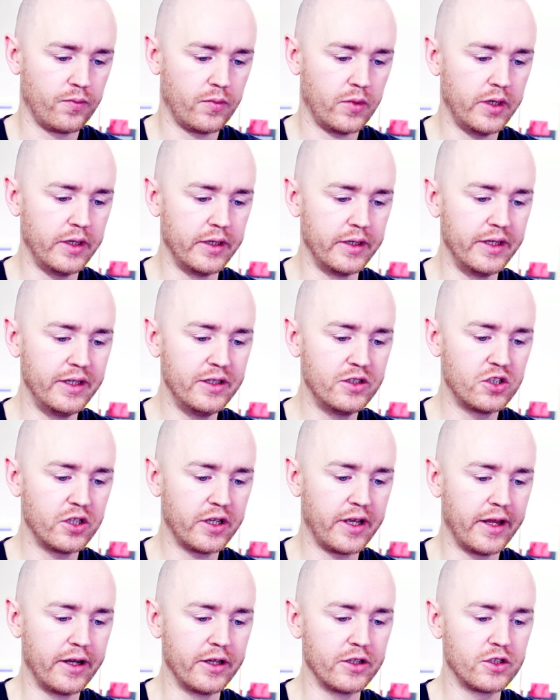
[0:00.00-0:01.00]
It needs to
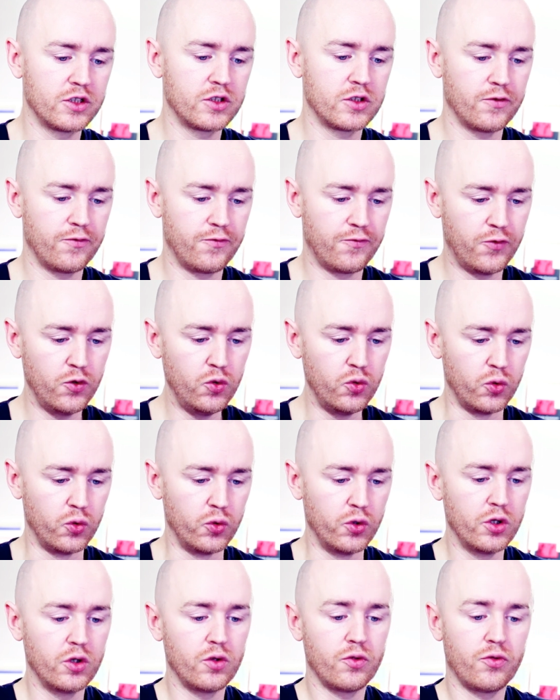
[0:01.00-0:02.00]
get its
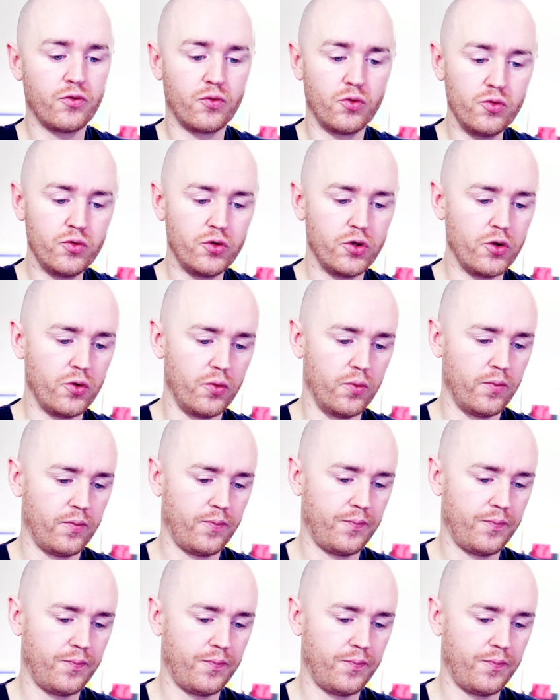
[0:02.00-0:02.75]
food through you.